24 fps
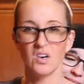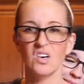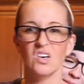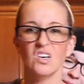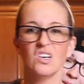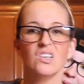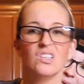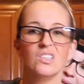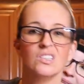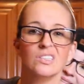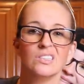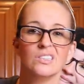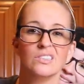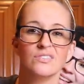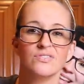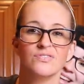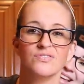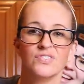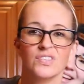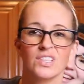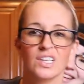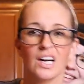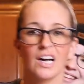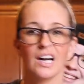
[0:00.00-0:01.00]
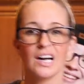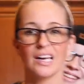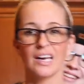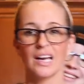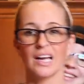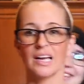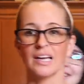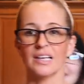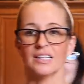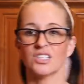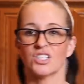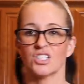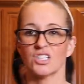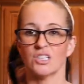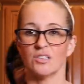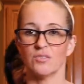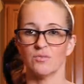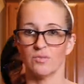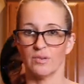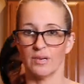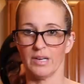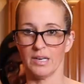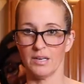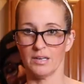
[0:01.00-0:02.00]
Oh, forgot, I
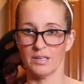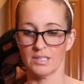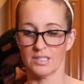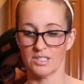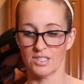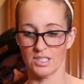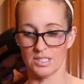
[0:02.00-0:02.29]
should read